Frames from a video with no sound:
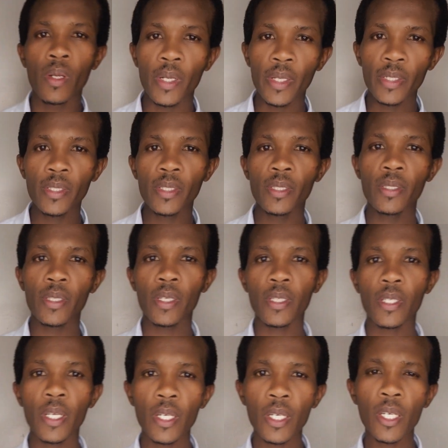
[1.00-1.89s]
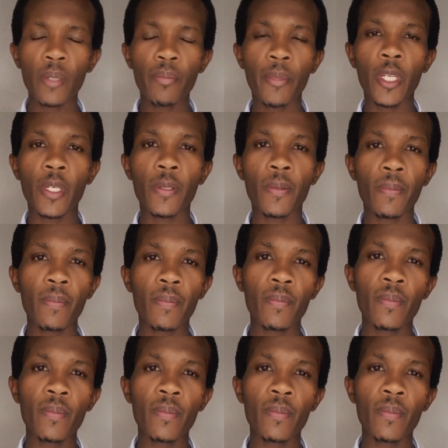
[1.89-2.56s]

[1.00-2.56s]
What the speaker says: Ladies and gentlemen,